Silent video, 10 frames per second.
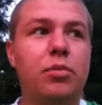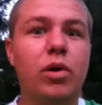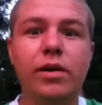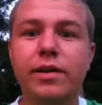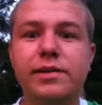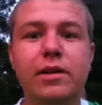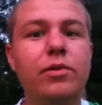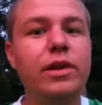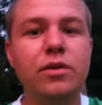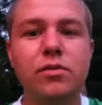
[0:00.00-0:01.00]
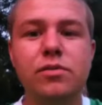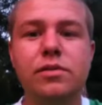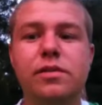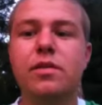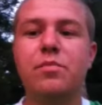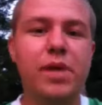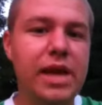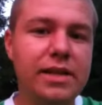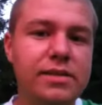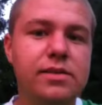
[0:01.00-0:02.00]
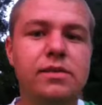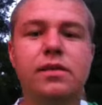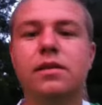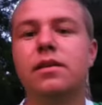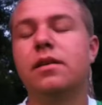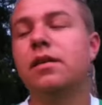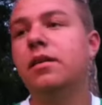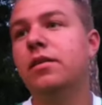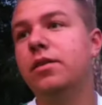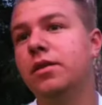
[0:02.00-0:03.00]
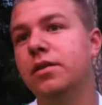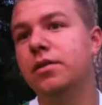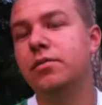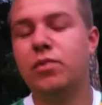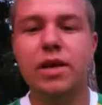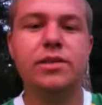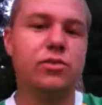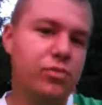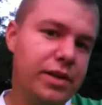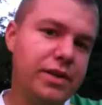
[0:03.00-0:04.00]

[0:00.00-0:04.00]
products that we use, the baits, the rods and